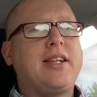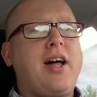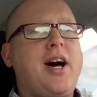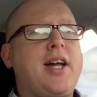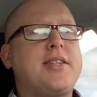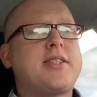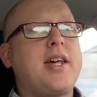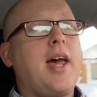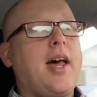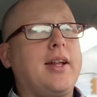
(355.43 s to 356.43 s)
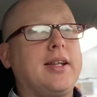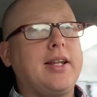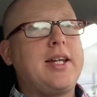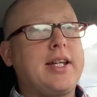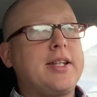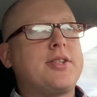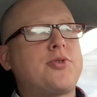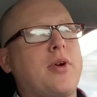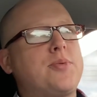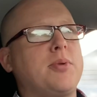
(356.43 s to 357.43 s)
Lines, link in the
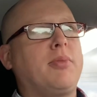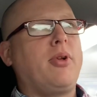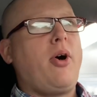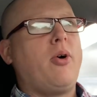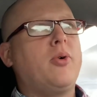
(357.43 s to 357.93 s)
description below,